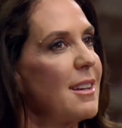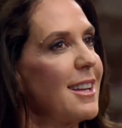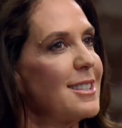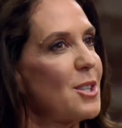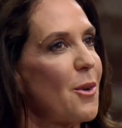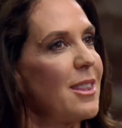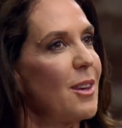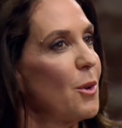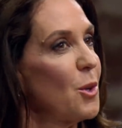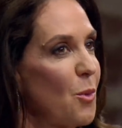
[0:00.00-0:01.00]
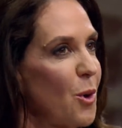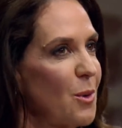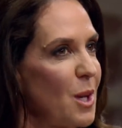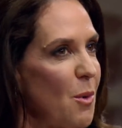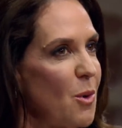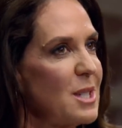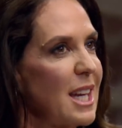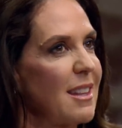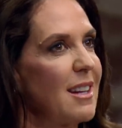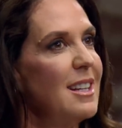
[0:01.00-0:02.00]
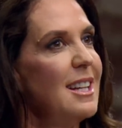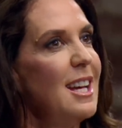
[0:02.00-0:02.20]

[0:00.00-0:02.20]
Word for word: and so I think we could work really well together.